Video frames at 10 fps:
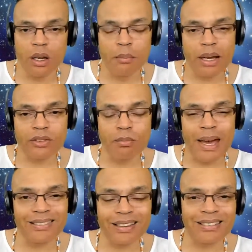Because
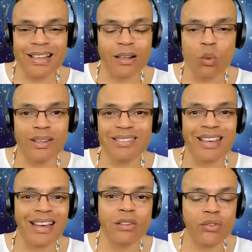magic is not a one
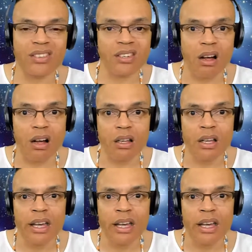size fits all.